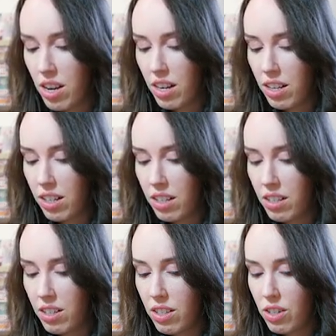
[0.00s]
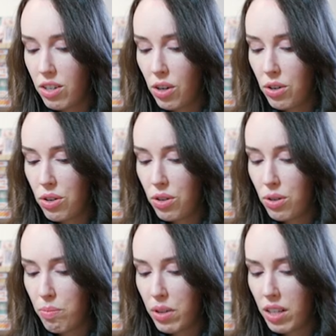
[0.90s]
uh,
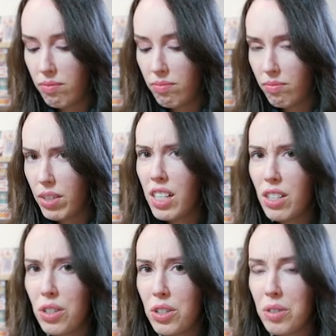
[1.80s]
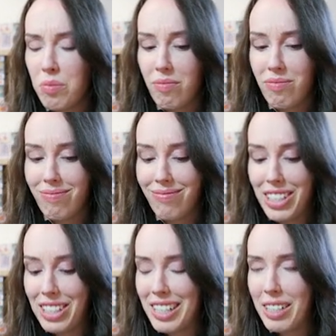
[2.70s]
Goku, but Ginyu,
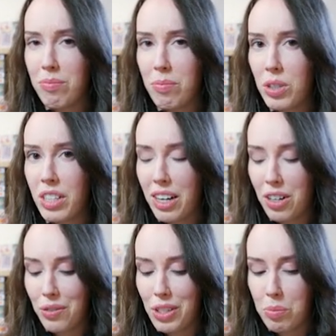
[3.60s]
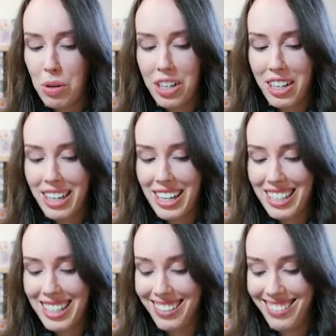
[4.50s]
because he's taken over his body, I guess.